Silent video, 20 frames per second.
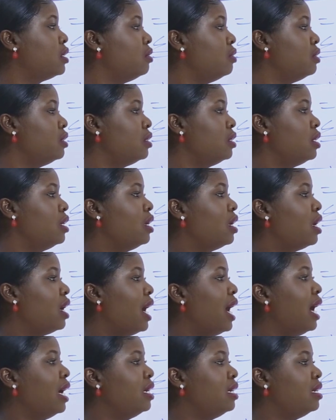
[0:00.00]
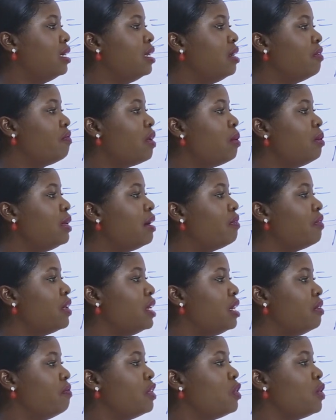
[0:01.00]
series, and the formula for
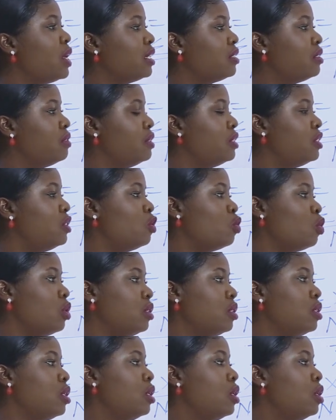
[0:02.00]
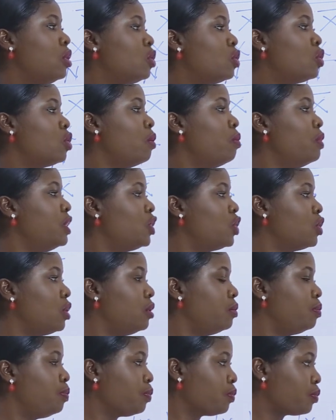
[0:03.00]
individual series is what?
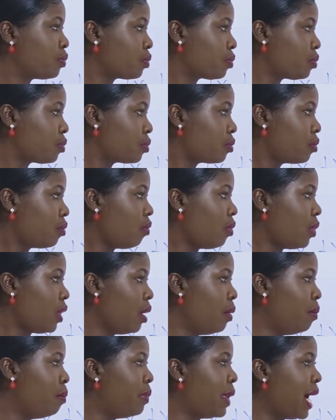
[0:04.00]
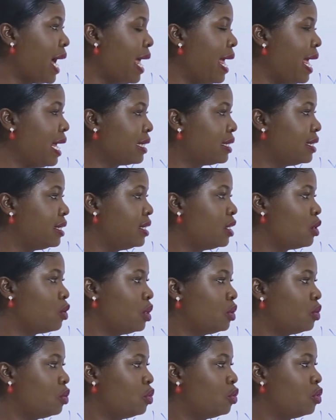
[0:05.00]
Summation bar x is
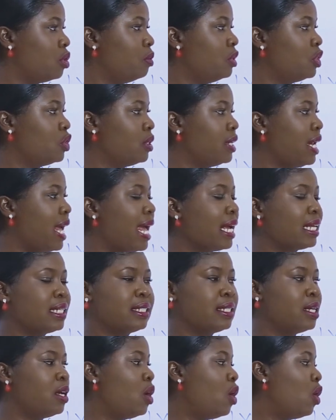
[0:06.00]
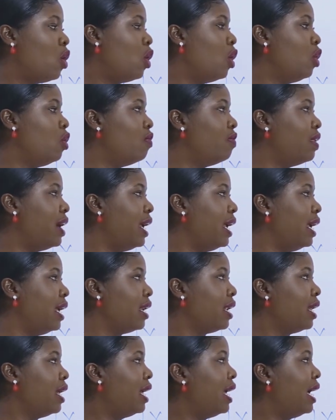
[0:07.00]
equals to summation x all over
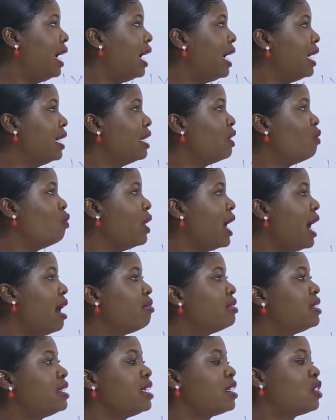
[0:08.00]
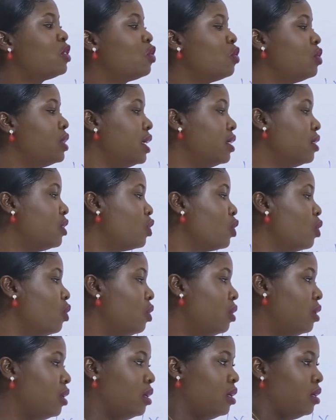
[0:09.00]
n, and we have 6 students, so